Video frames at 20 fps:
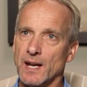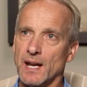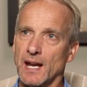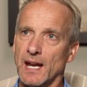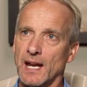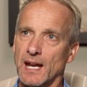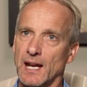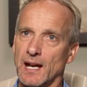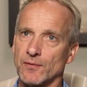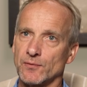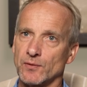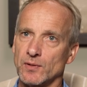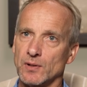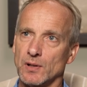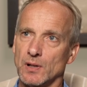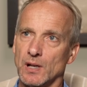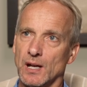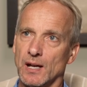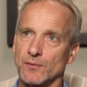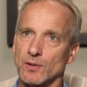have
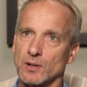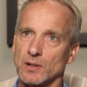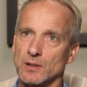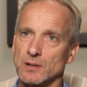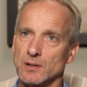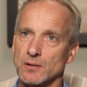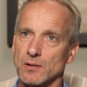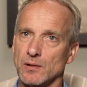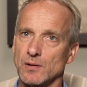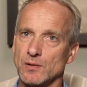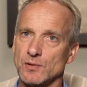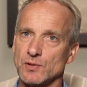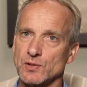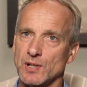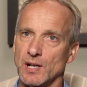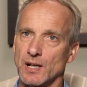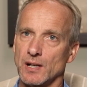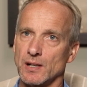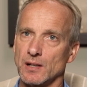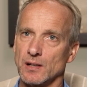to have a clear
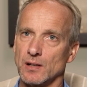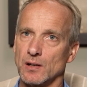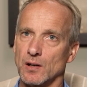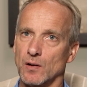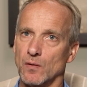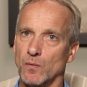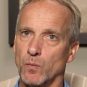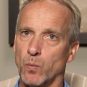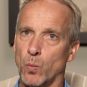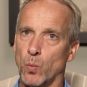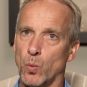understanding of